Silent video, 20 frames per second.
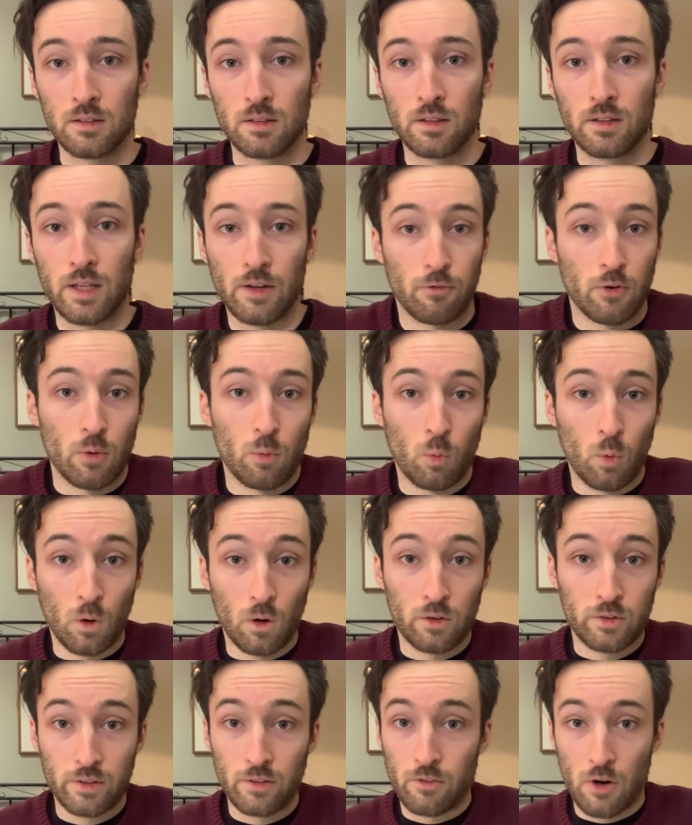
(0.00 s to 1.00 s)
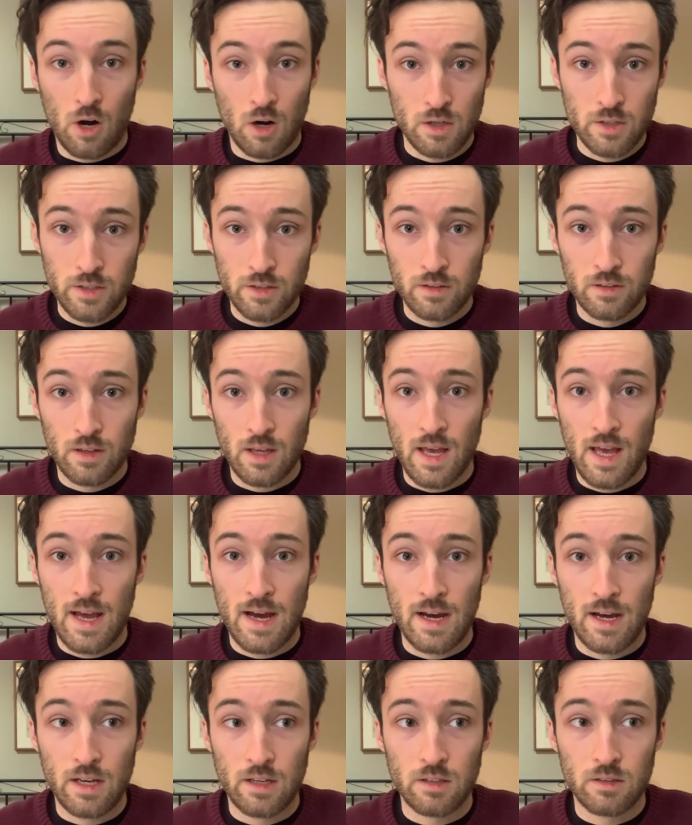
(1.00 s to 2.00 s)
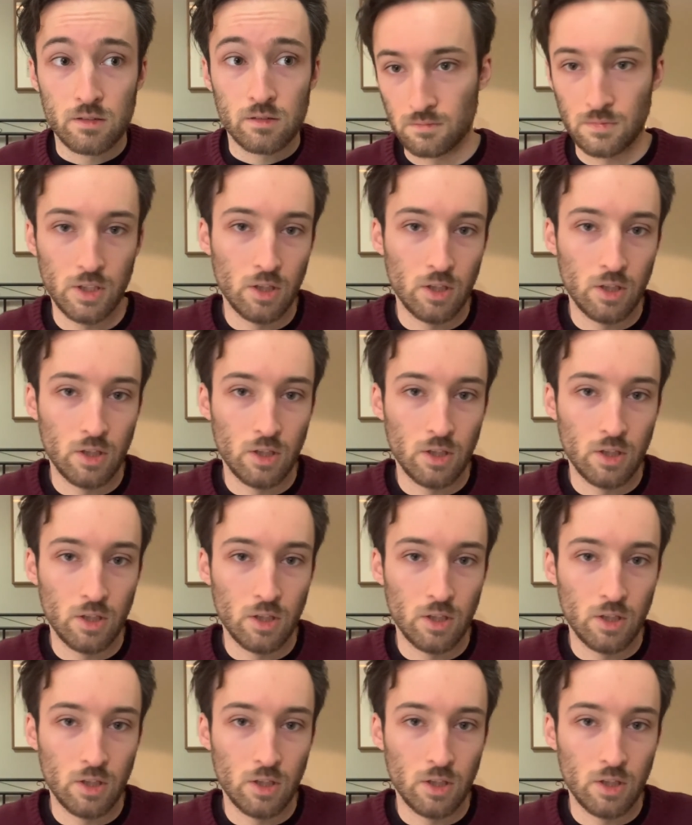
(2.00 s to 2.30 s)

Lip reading: different works of art and,